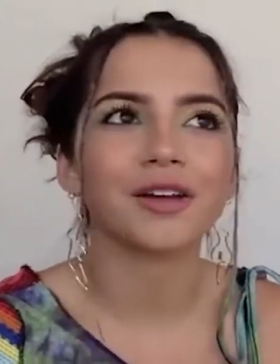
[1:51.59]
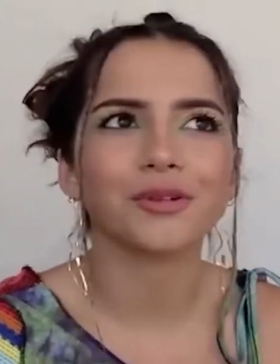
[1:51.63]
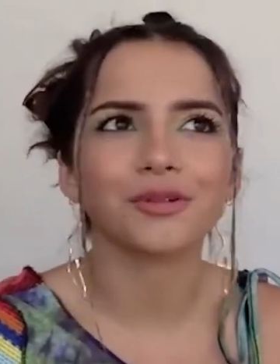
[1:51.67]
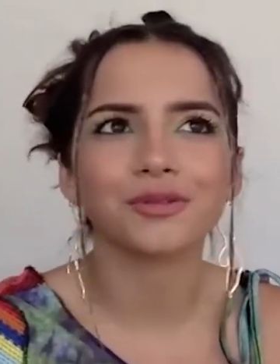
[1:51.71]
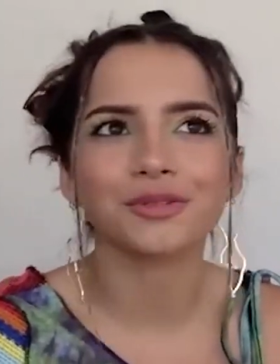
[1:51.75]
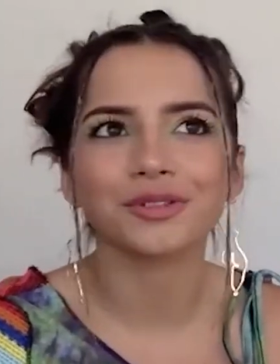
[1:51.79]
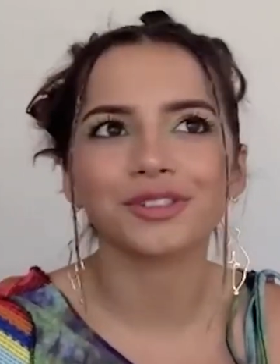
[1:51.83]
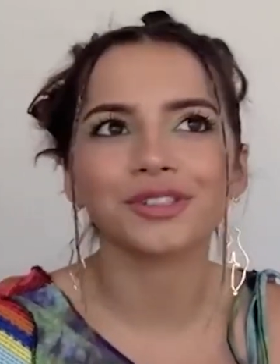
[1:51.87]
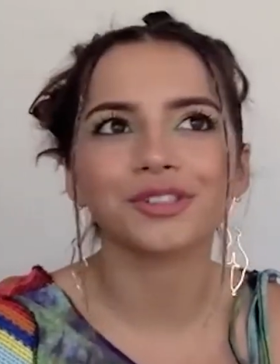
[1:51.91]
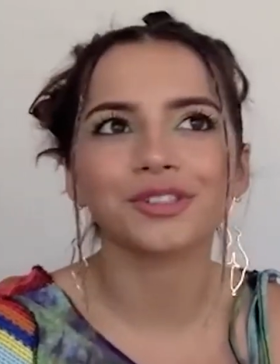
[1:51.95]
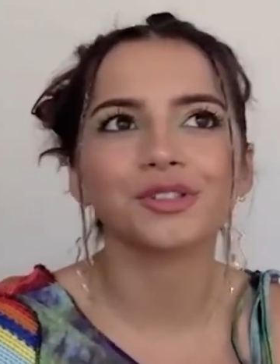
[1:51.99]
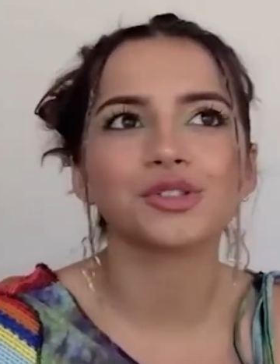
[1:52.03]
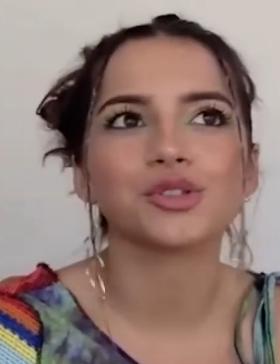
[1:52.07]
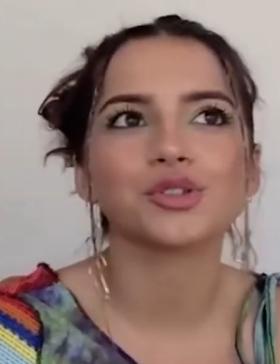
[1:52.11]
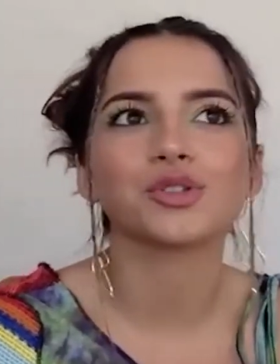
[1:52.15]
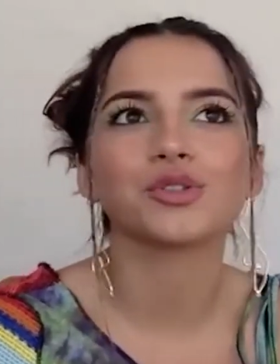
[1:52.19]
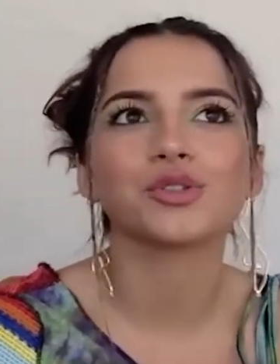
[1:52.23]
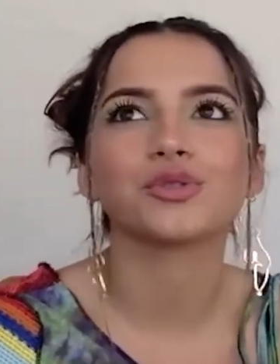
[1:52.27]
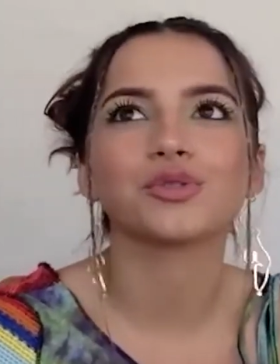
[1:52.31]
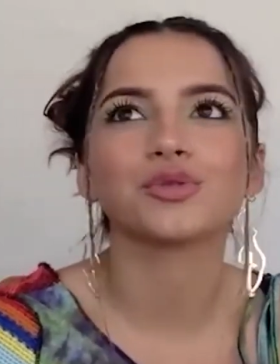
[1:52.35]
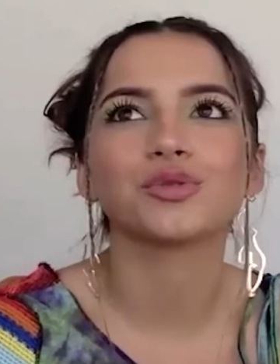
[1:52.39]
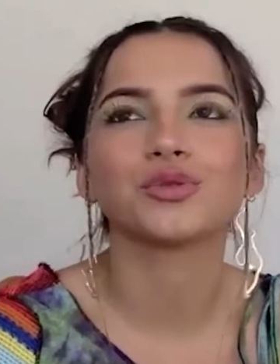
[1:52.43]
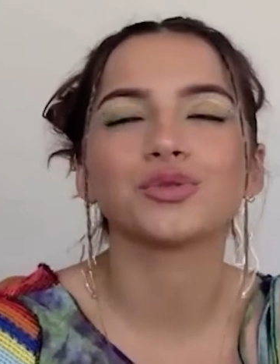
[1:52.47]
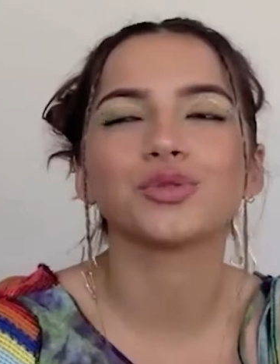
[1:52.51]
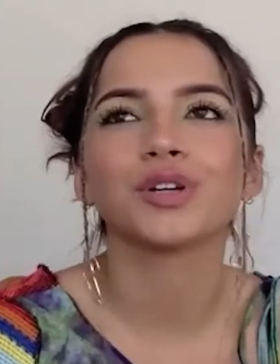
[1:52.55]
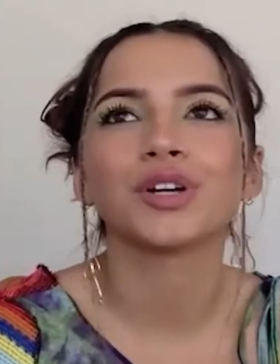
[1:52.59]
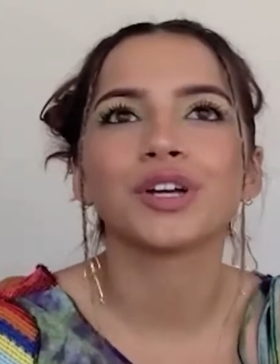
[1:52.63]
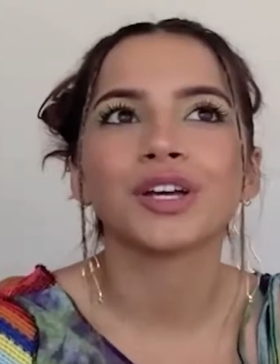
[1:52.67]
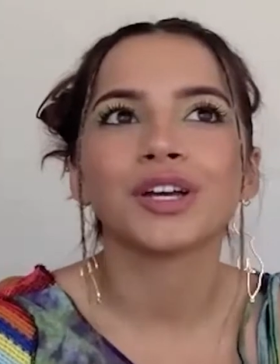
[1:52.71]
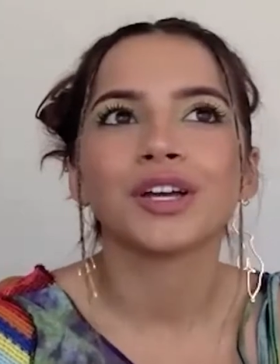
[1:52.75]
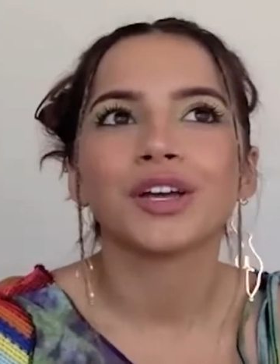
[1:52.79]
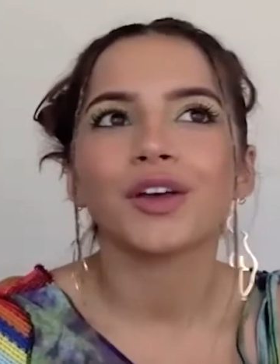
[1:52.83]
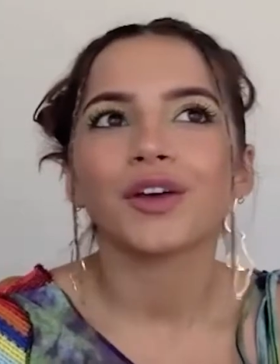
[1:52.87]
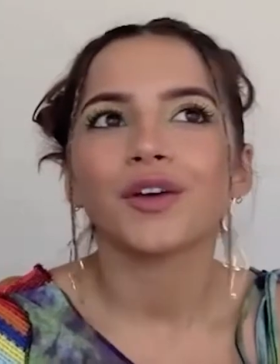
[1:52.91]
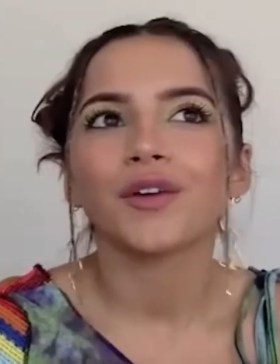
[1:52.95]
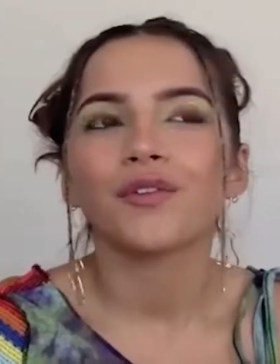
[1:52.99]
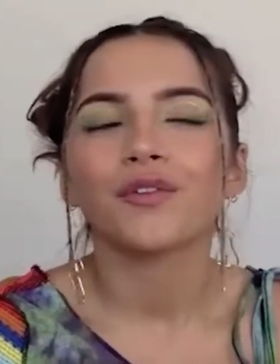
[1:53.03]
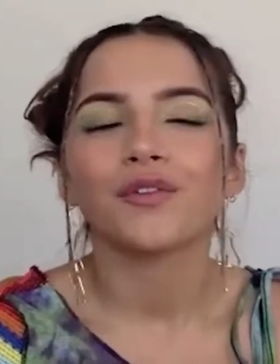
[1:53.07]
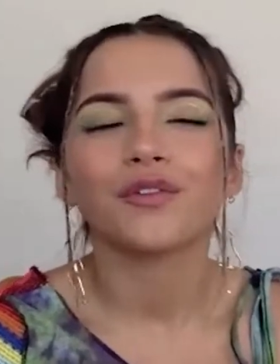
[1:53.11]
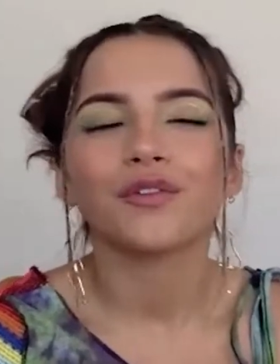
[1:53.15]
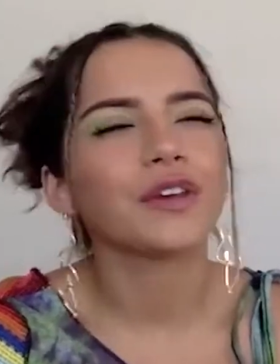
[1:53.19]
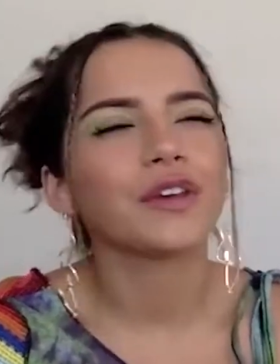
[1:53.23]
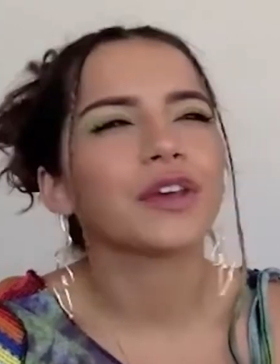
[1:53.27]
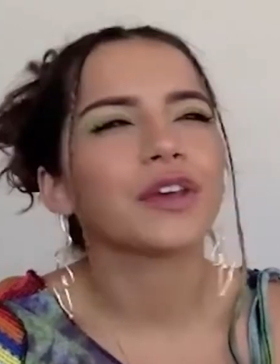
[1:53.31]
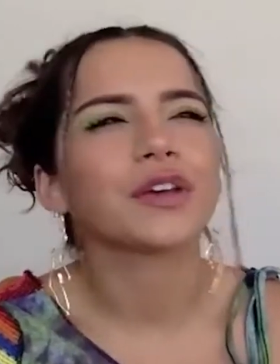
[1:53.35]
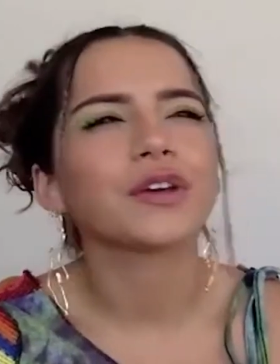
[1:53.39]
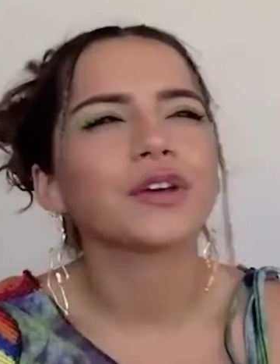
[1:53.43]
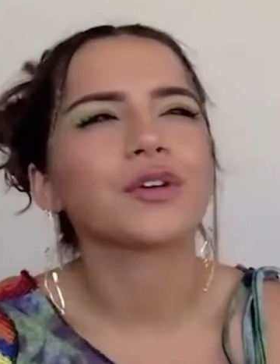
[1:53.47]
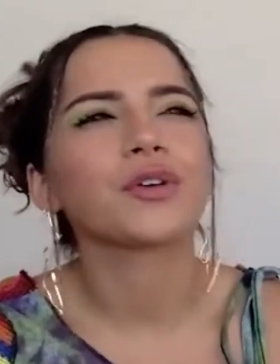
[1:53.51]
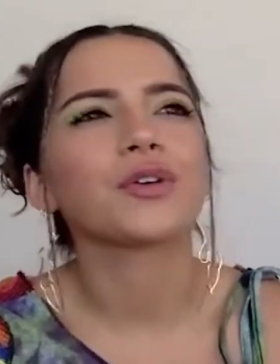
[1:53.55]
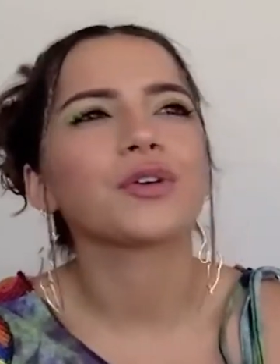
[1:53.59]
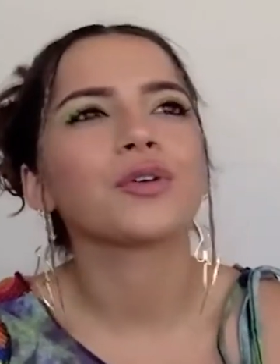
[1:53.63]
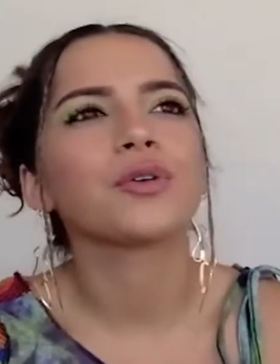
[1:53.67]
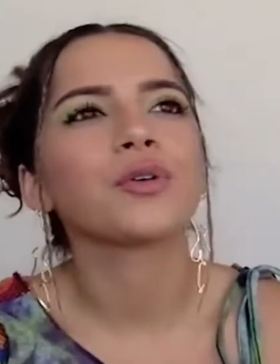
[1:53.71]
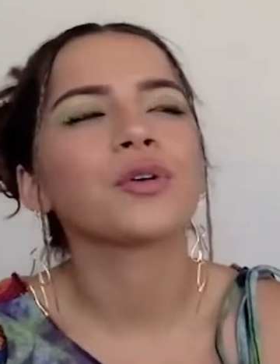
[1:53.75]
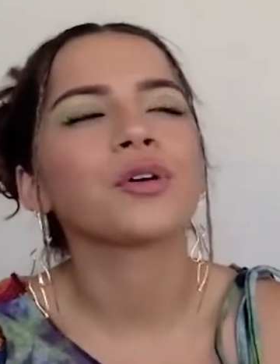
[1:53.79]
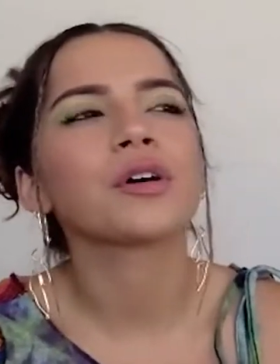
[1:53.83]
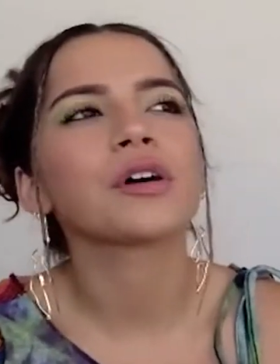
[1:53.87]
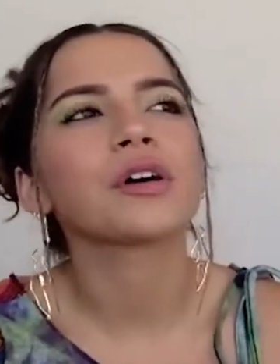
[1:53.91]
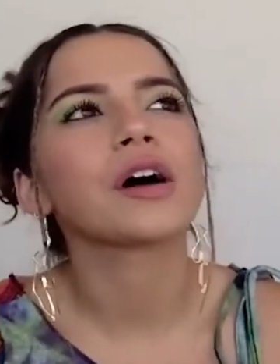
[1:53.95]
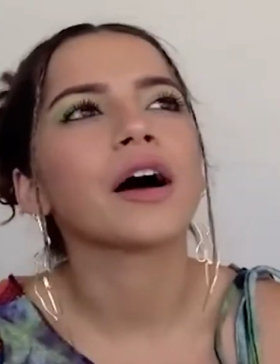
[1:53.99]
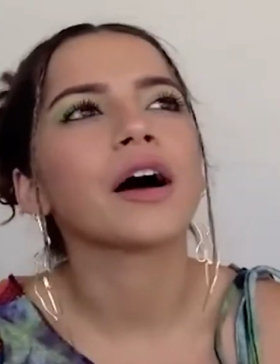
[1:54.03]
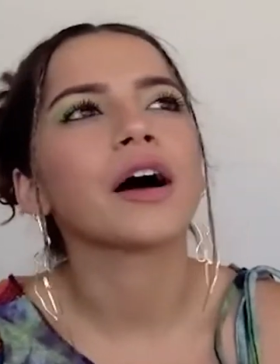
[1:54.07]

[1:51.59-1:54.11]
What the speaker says: only do you feel